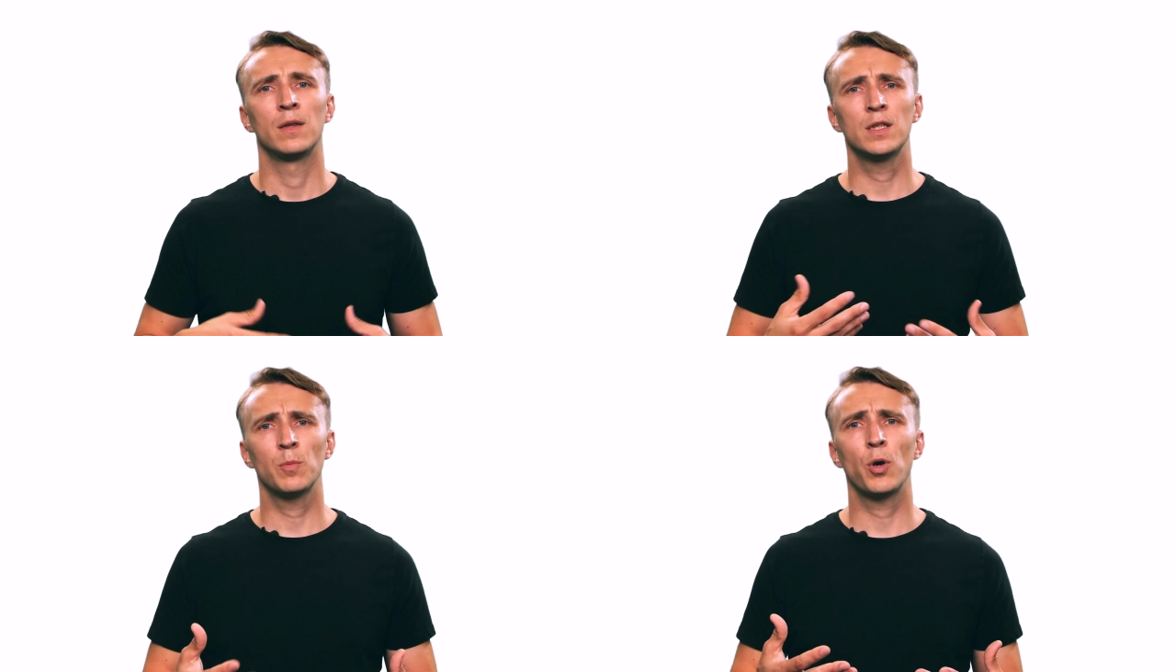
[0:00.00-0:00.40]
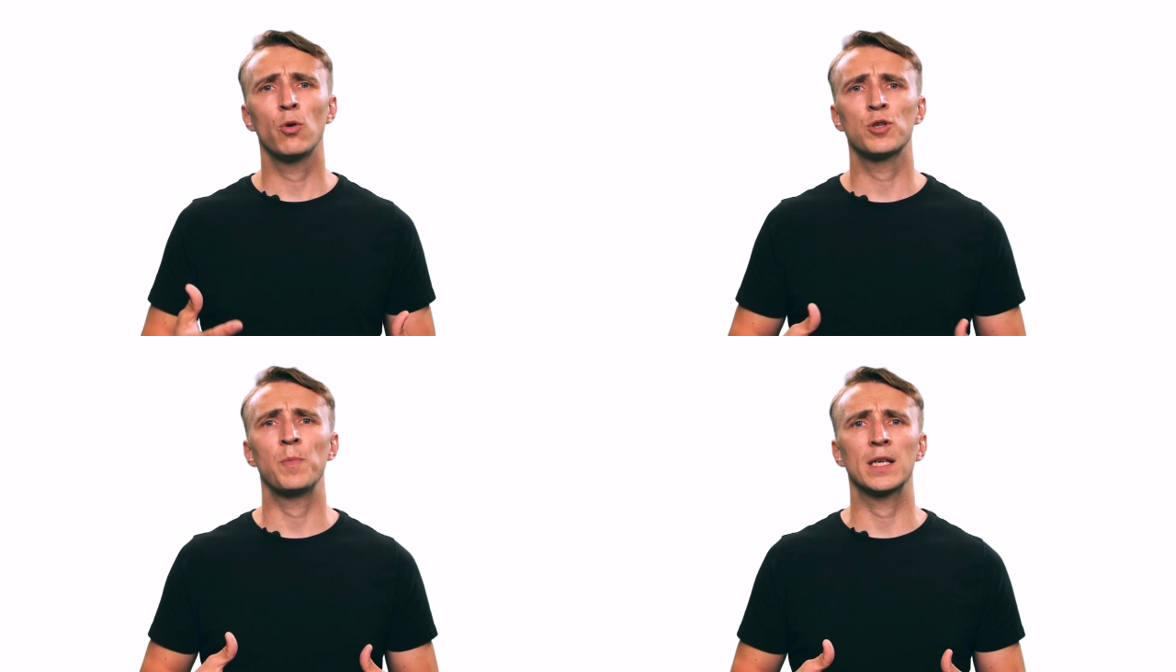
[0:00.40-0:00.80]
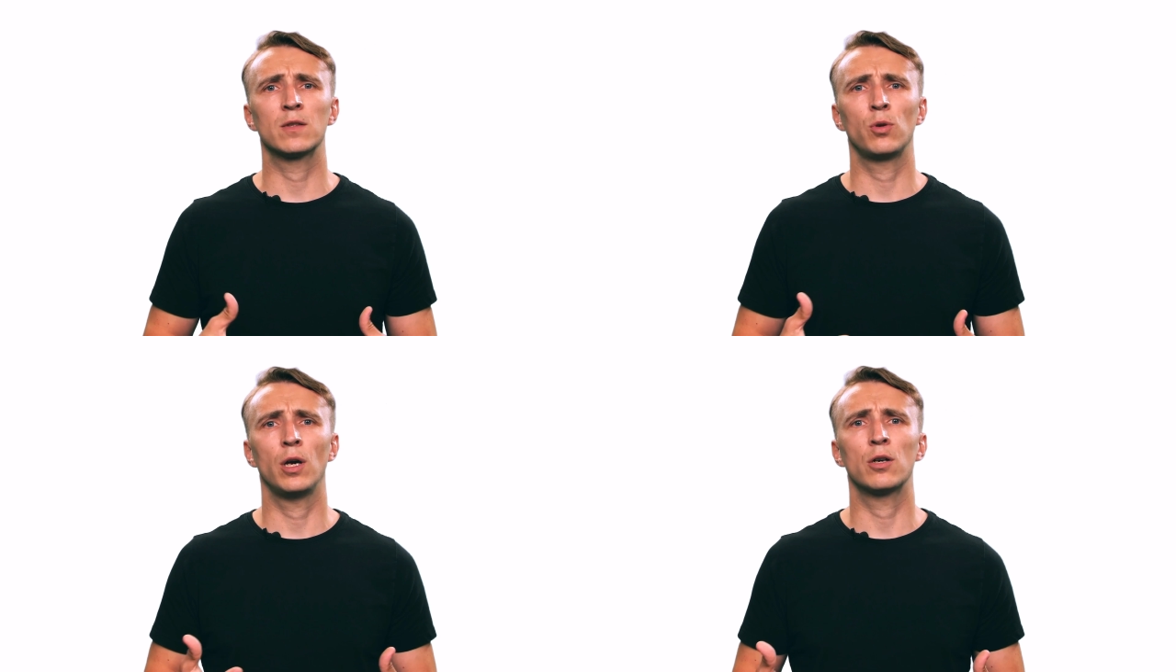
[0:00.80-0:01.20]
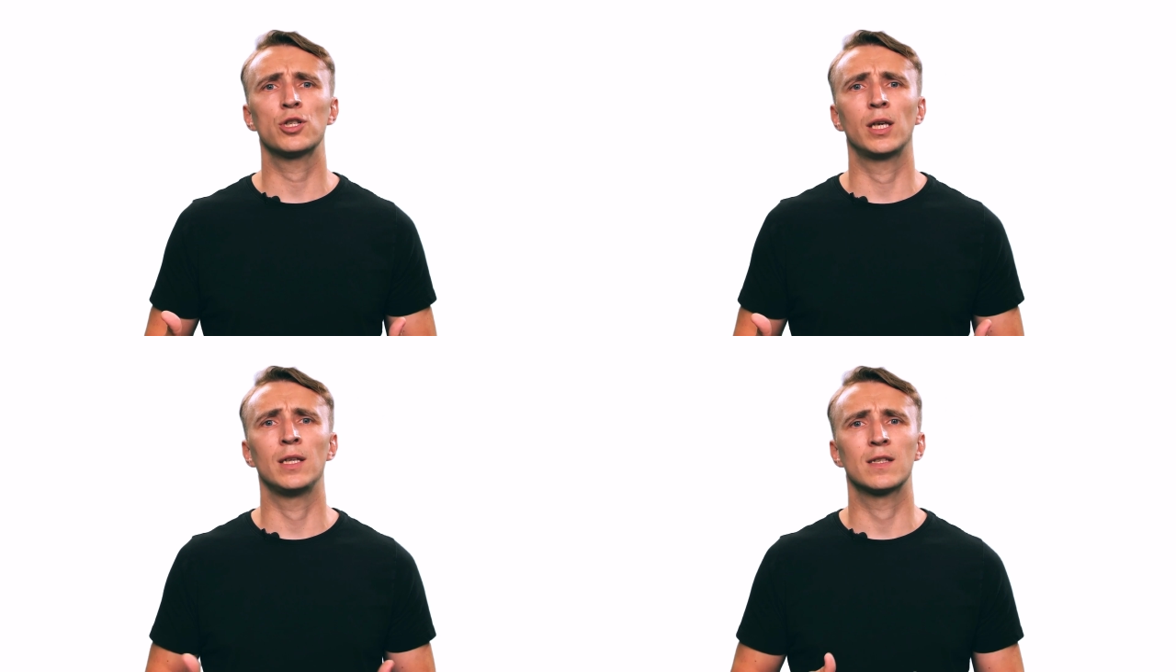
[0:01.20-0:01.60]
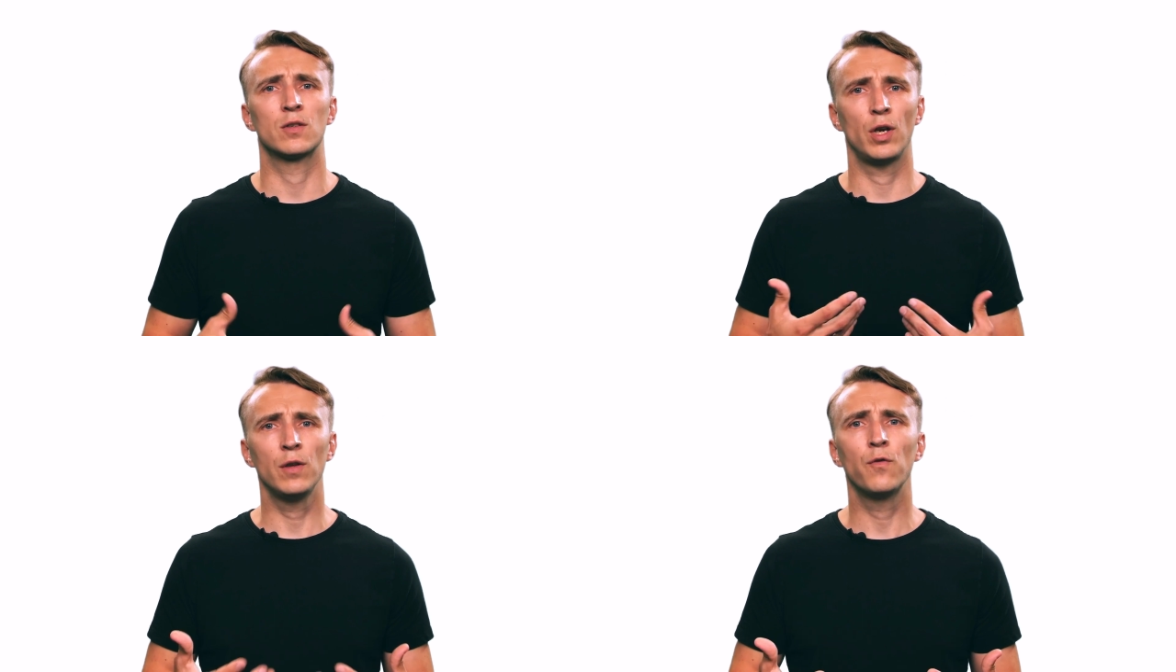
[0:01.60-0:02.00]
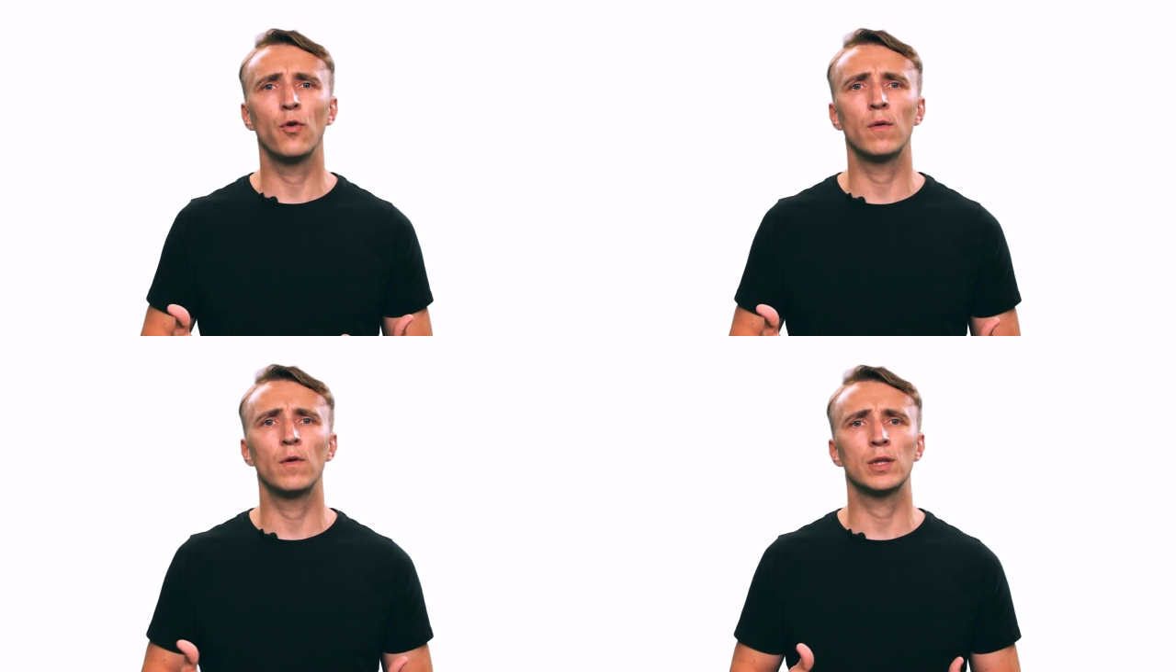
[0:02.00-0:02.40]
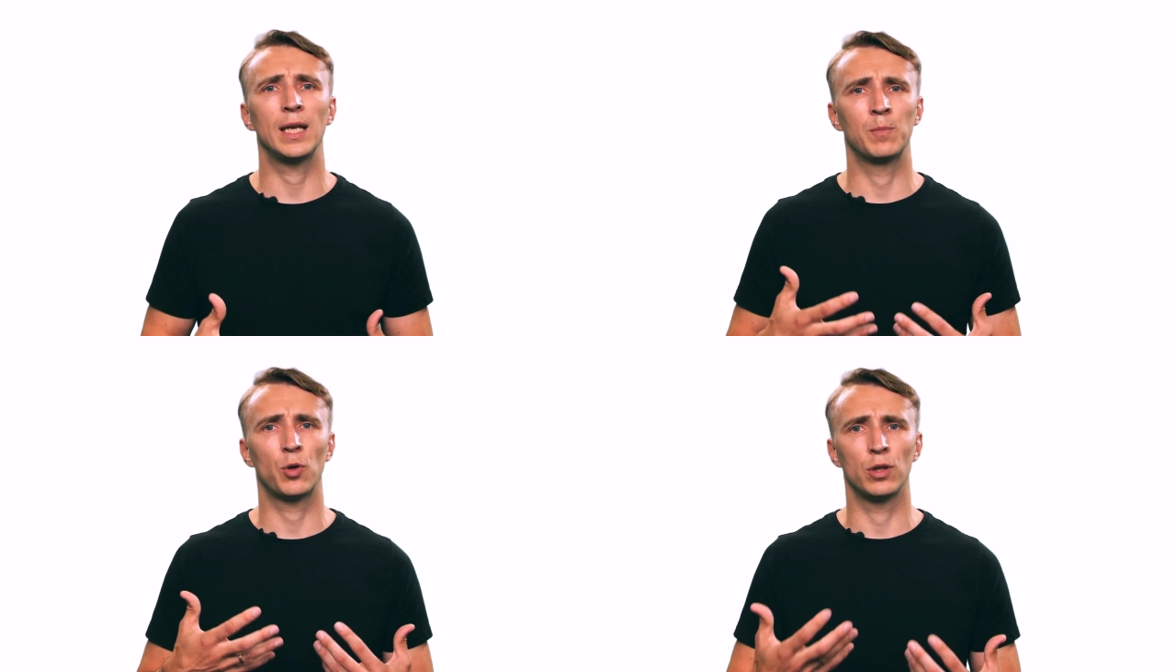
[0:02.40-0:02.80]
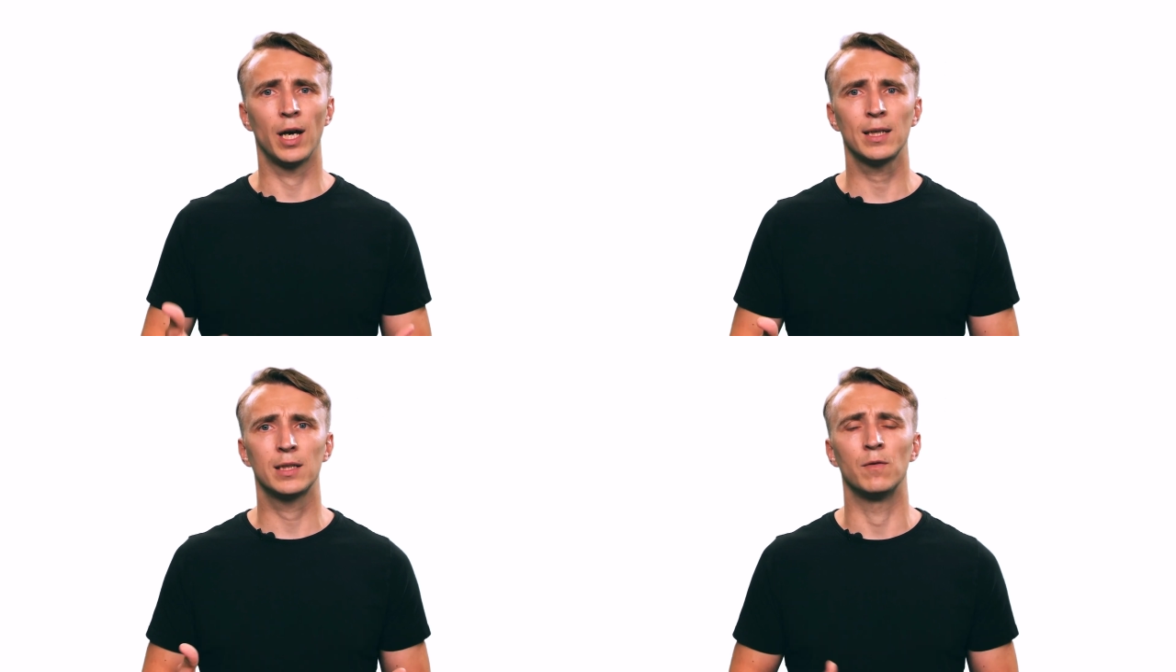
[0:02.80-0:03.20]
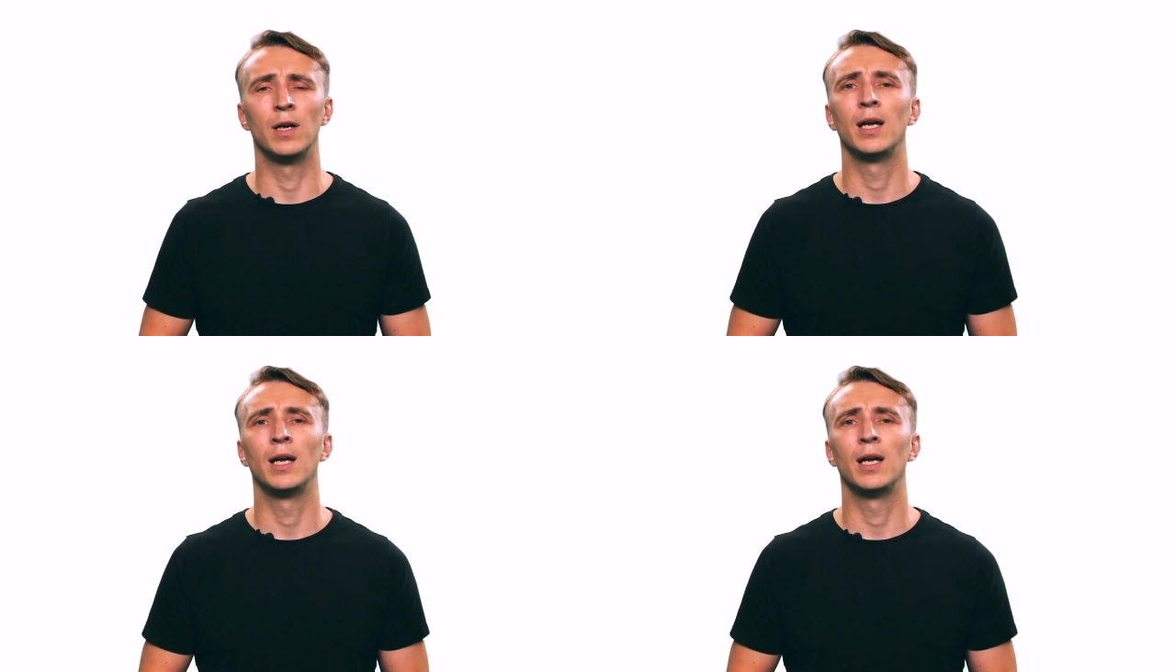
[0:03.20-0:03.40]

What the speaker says: This approach makes OKR check-ins straightforward and productive,